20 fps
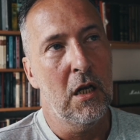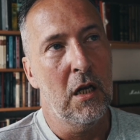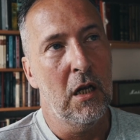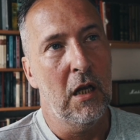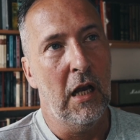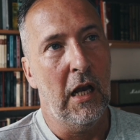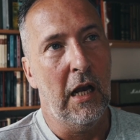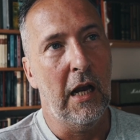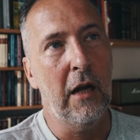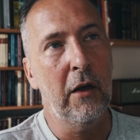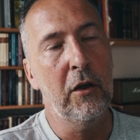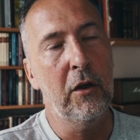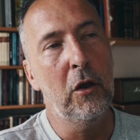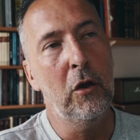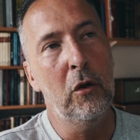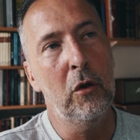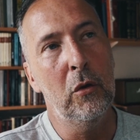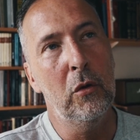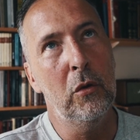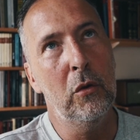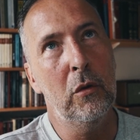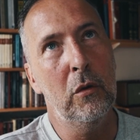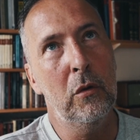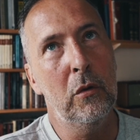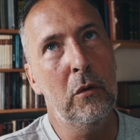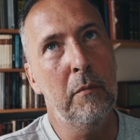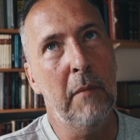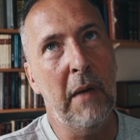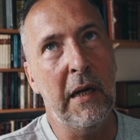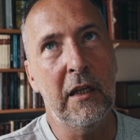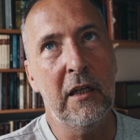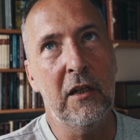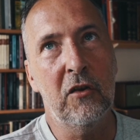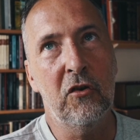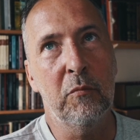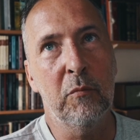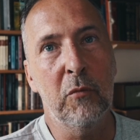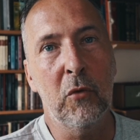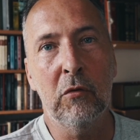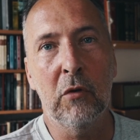how you
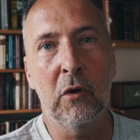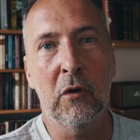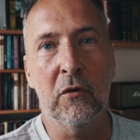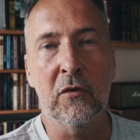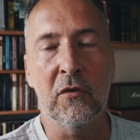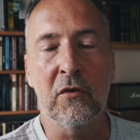manage morons.